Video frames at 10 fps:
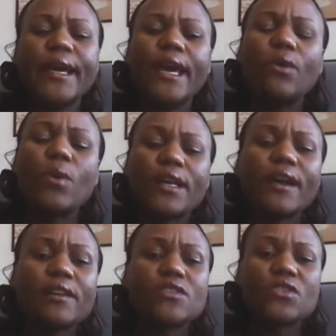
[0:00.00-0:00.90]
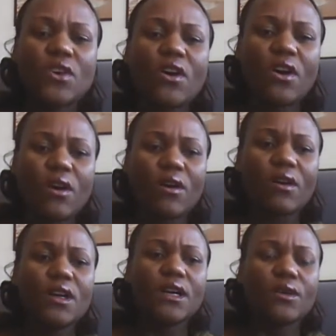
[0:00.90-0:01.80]
And what I saw
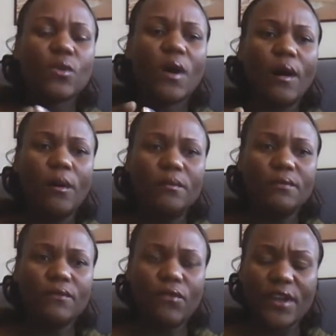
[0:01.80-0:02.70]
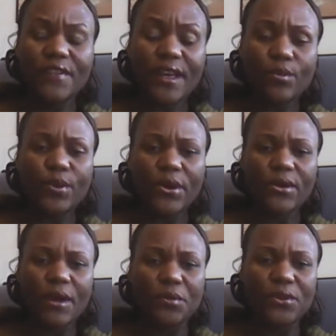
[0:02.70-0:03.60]
with that
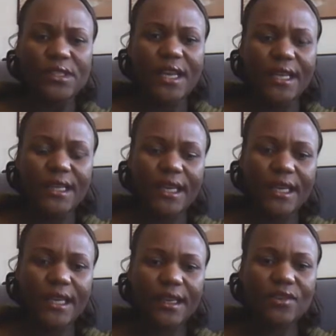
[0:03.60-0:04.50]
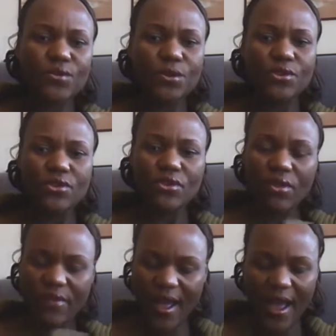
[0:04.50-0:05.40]
program was that the kids were so
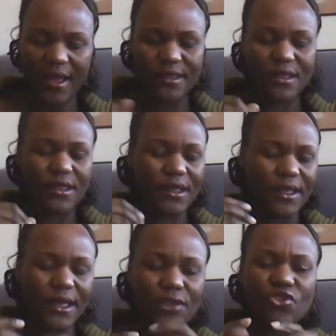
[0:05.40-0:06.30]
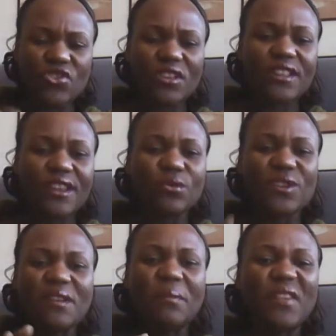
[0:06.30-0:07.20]
fast. Like, agility was
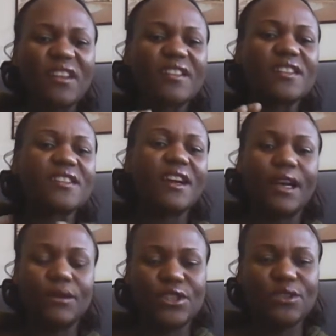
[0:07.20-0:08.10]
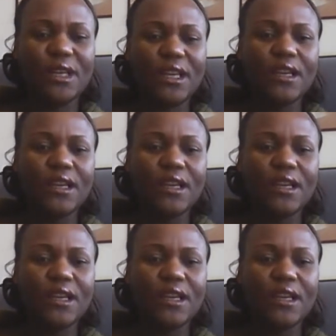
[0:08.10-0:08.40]
something that stuck out to me.